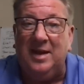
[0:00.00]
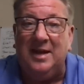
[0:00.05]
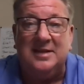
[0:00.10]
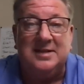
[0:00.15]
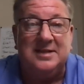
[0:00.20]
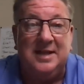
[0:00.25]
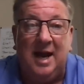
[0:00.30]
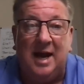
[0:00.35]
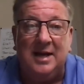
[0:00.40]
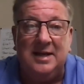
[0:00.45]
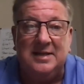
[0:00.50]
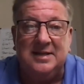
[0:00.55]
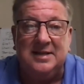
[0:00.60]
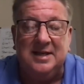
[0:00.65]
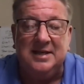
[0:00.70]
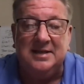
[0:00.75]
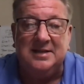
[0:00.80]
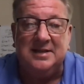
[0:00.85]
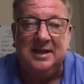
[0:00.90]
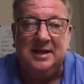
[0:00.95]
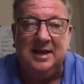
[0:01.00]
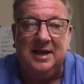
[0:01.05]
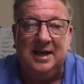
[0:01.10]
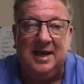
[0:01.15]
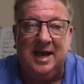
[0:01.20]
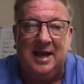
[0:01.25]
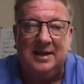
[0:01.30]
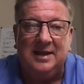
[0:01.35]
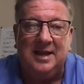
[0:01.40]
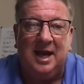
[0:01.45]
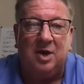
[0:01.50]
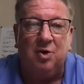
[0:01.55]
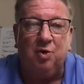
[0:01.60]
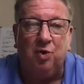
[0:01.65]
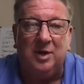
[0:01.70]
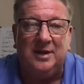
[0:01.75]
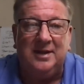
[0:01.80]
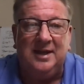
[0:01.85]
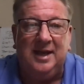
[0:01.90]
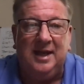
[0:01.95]
it's not as easy to get that
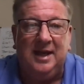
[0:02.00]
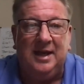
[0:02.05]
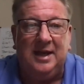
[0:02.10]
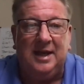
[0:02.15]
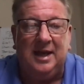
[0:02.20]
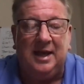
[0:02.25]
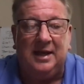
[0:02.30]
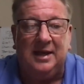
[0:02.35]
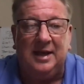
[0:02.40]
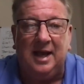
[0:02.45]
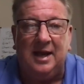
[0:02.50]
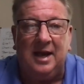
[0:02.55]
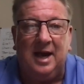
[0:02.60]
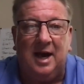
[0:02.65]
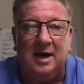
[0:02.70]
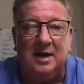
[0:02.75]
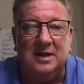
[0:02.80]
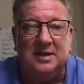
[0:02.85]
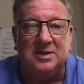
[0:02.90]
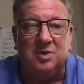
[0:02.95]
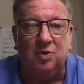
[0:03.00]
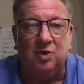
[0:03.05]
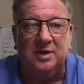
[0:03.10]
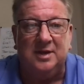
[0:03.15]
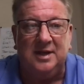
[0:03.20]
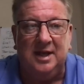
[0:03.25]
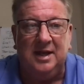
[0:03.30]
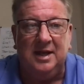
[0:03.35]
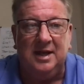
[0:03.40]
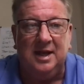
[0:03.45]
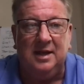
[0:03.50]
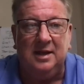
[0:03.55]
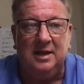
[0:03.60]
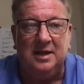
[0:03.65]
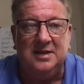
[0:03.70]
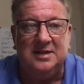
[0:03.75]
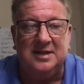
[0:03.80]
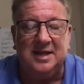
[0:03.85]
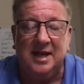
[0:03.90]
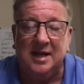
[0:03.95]
critiquing, that honest critiquing
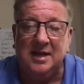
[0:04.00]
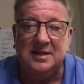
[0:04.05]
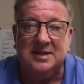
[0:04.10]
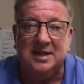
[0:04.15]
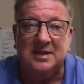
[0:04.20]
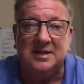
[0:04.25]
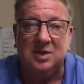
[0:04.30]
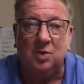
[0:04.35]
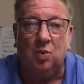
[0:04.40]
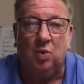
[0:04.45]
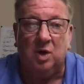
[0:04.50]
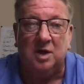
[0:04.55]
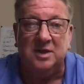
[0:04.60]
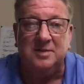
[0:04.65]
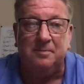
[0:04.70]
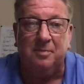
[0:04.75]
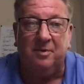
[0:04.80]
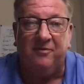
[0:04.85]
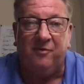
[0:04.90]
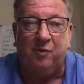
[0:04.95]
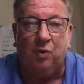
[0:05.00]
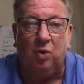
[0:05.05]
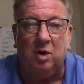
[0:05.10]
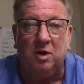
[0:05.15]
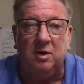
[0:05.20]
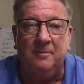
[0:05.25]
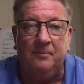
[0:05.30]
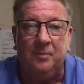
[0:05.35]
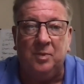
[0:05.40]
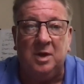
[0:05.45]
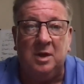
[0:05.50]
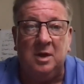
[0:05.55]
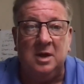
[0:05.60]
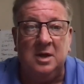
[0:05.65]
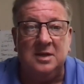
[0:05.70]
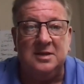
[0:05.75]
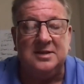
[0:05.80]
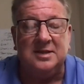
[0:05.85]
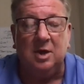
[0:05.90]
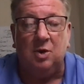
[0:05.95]
these days as it was before.
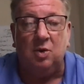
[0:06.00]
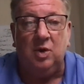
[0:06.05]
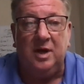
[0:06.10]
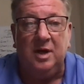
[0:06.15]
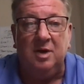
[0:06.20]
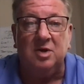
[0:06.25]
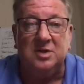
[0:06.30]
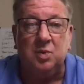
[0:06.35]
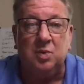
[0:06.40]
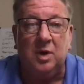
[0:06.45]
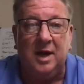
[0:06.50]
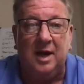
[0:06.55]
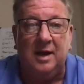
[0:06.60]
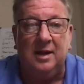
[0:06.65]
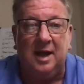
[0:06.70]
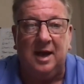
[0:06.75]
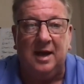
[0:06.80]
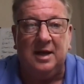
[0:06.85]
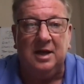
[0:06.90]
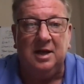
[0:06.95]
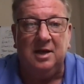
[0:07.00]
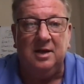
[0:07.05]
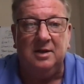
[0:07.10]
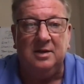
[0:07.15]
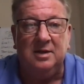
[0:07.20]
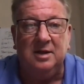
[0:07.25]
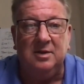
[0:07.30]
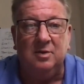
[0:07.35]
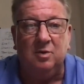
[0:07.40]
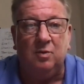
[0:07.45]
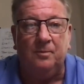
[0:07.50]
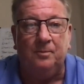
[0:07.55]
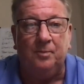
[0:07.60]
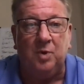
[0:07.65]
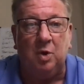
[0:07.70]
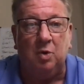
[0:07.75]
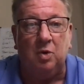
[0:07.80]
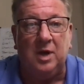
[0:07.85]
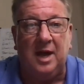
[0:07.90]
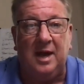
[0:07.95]
So here's what I'd like you to do,
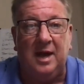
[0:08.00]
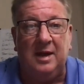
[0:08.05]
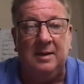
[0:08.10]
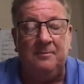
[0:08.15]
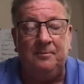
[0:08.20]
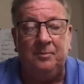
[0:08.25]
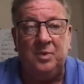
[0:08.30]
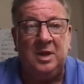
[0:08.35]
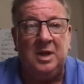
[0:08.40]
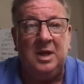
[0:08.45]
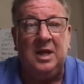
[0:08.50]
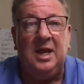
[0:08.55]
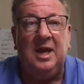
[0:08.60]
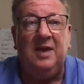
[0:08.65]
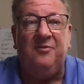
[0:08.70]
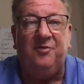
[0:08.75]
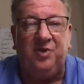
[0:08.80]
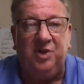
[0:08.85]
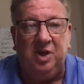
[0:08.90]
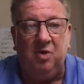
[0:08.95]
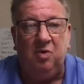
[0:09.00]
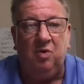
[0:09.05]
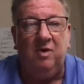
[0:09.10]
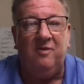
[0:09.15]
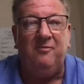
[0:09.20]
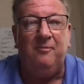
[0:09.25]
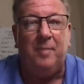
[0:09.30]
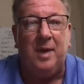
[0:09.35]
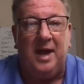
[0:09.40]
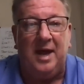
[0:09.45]
okay? If you